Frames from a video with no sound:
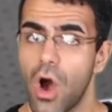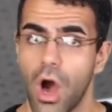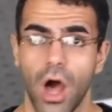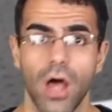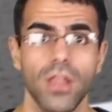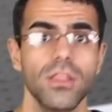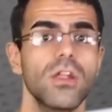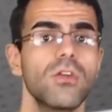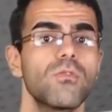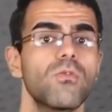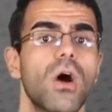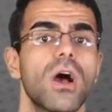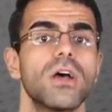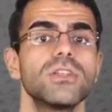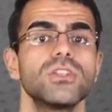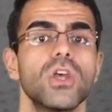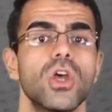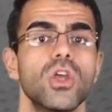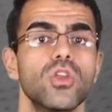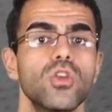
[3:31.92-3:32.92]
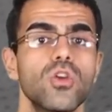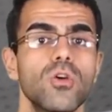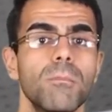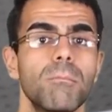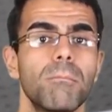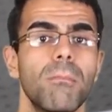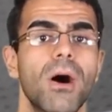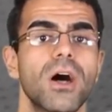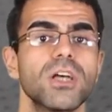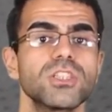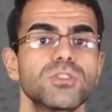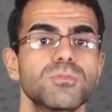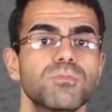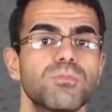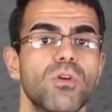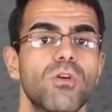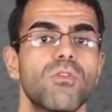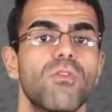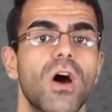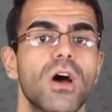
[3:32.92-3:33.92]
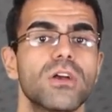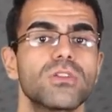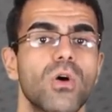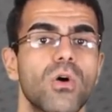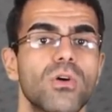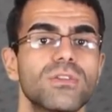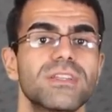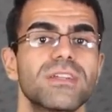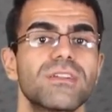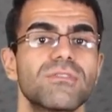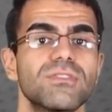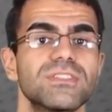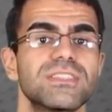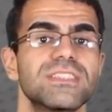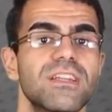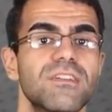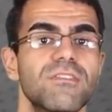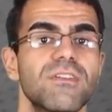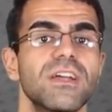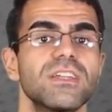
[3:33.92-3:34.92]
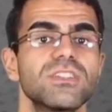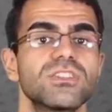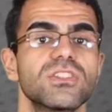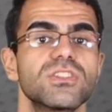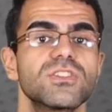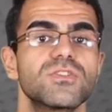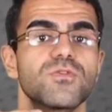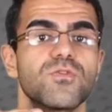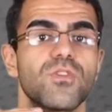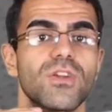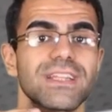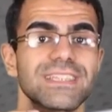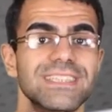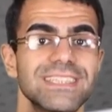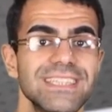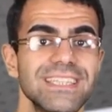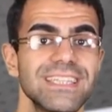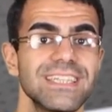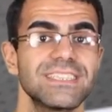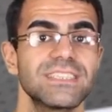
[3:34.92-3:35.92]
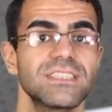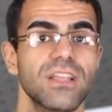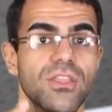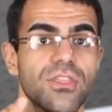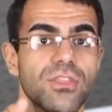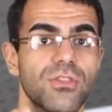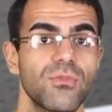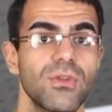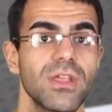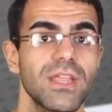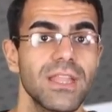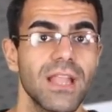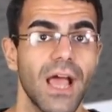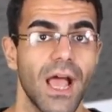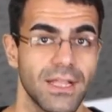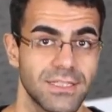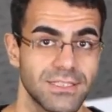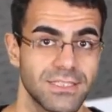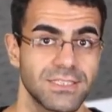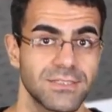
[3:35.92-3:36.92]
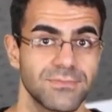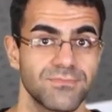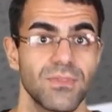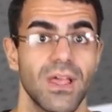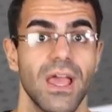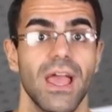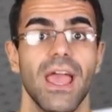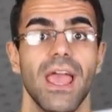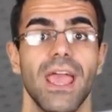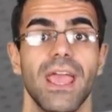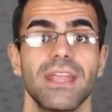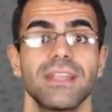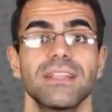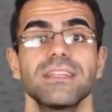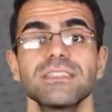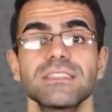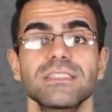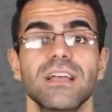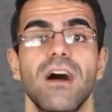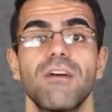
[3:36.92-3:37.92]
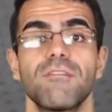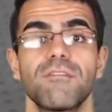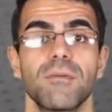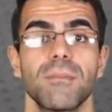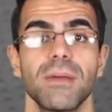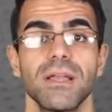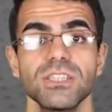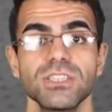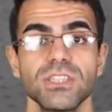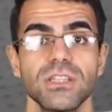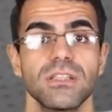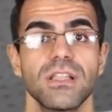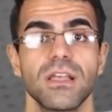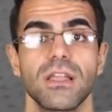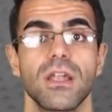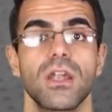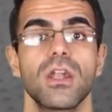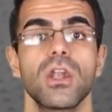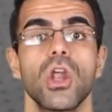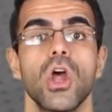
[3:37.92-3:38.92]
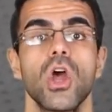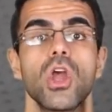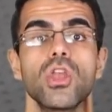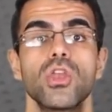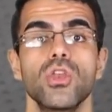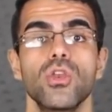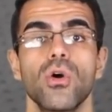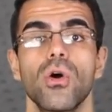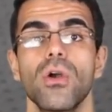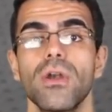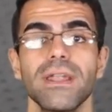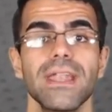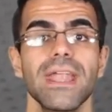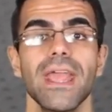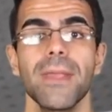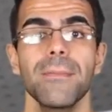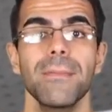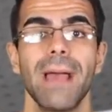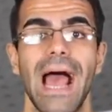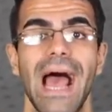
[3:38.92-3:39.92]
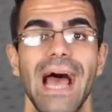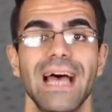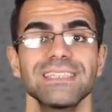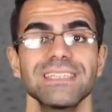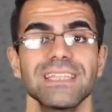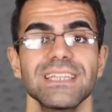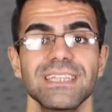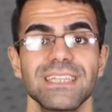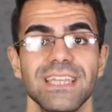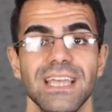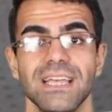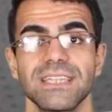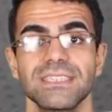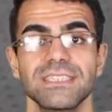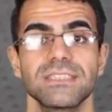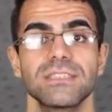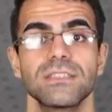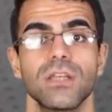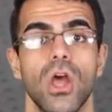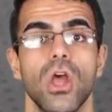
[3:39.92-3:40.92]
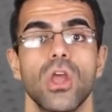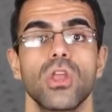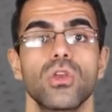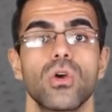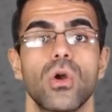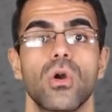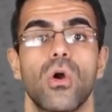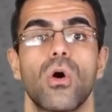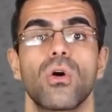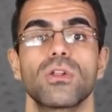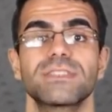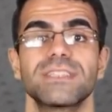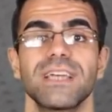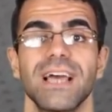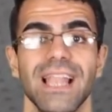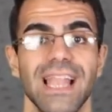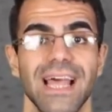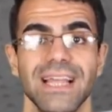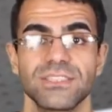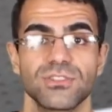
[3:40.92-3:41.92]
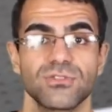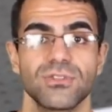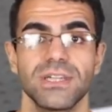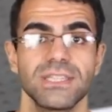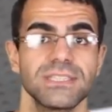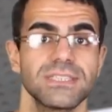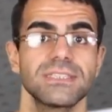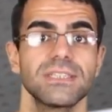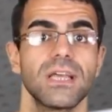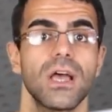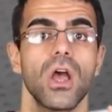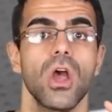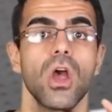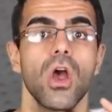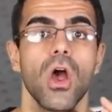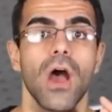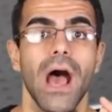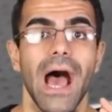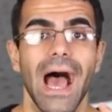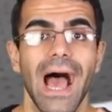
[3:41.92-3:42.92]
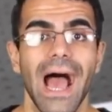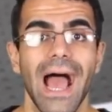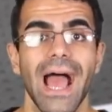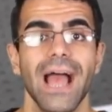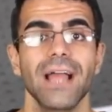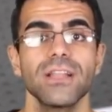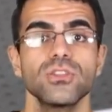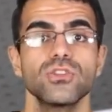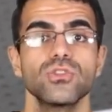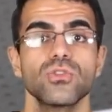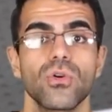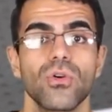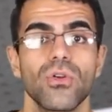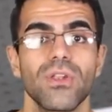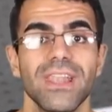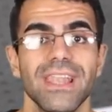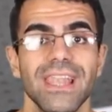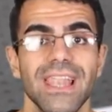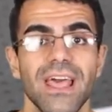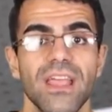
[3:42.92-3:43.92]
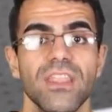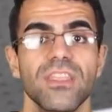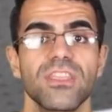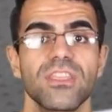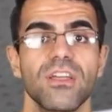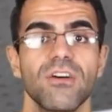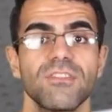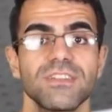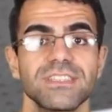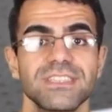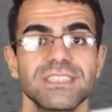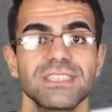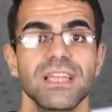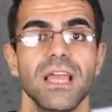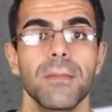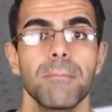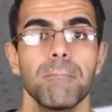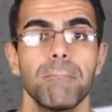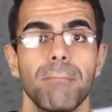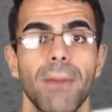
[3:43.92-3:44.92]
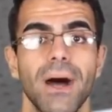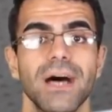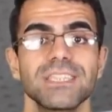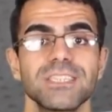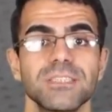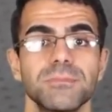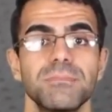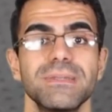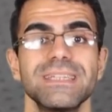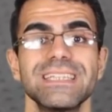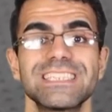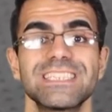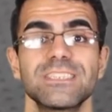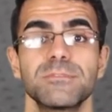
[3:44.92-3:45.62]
Otherwise, you must provide hotel reservations for at least 3 nights. In this confirmation letter, your name as a guest, your hotel address, and your length of stay must be